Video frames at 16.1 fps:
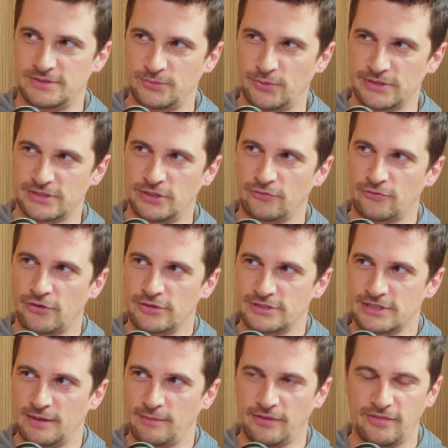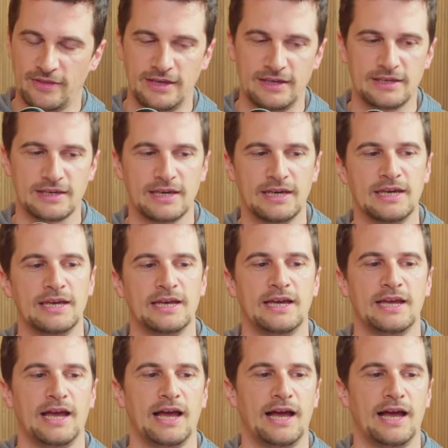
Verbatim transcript: It was your first time, I think. That's right.